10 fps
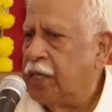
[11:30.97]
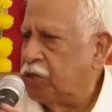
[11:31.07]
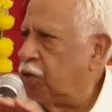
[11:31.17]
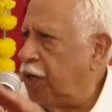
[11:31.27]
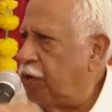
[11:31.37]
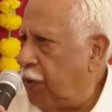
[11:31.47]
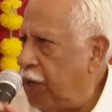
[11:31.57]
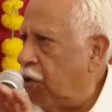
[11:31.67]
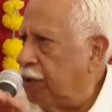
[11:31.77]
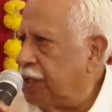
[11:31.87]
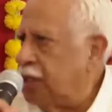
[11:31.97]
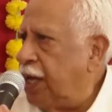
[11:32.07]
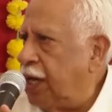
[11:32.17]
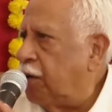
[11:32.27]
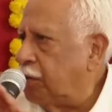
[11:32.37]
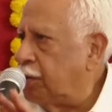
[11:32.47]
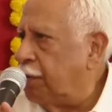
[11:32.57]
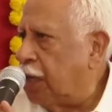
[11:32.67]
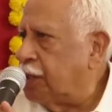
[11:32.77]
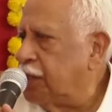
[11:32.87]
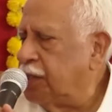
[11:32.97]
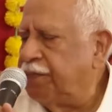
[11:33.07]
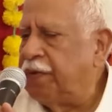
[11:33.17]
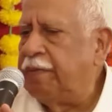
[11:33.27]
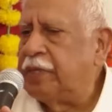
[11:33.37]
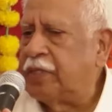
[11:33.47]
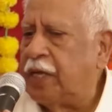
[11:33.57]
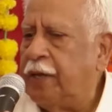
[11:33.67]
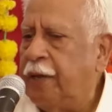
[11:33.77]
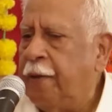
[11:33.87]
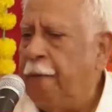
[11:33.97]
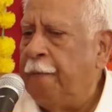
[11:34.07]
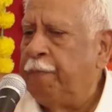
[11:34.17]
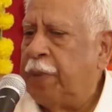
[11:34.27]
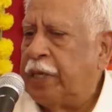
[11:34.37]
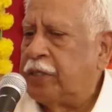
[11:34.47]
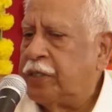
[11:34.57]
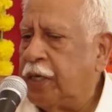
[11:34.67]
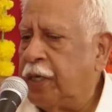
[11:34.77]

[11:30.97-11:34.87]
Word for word: So they're doing all these, laying out markers, if I may say. But